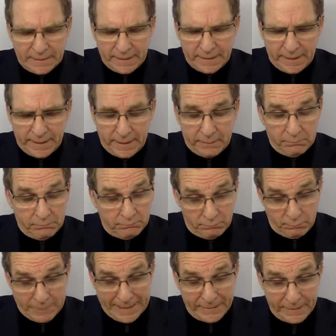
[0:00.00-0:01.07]
uh and
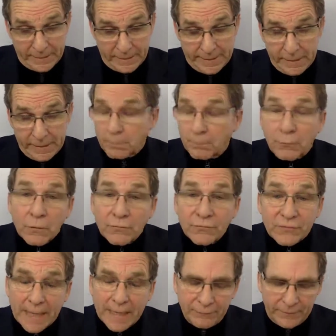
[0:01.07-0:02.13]
basically improve
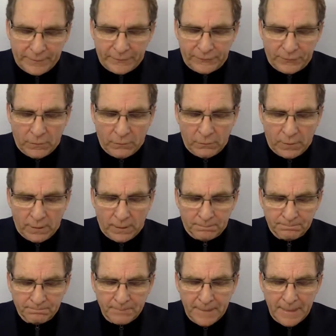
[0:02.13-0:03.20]
safety. So uh,